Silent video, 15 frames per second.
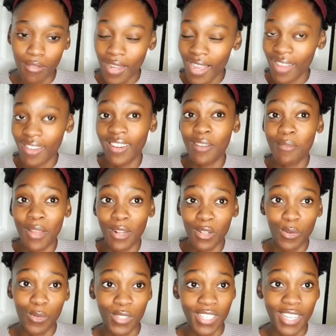I need my
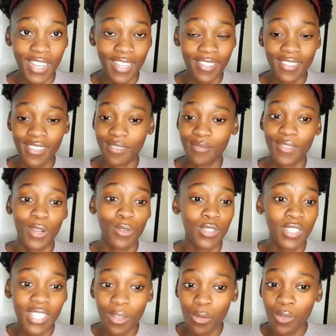clothes, guys. I
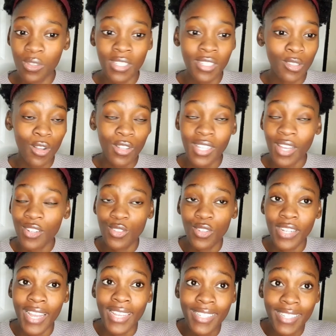could tell with this lockdown is
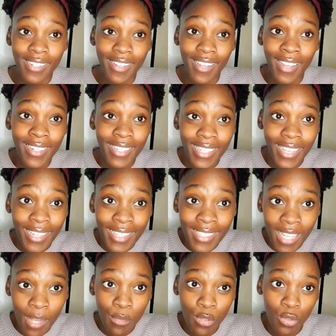not ending
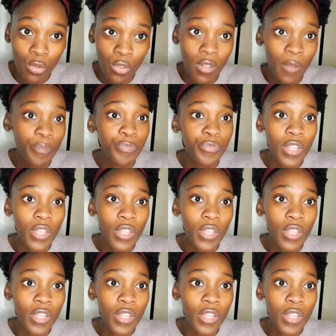anytime soon.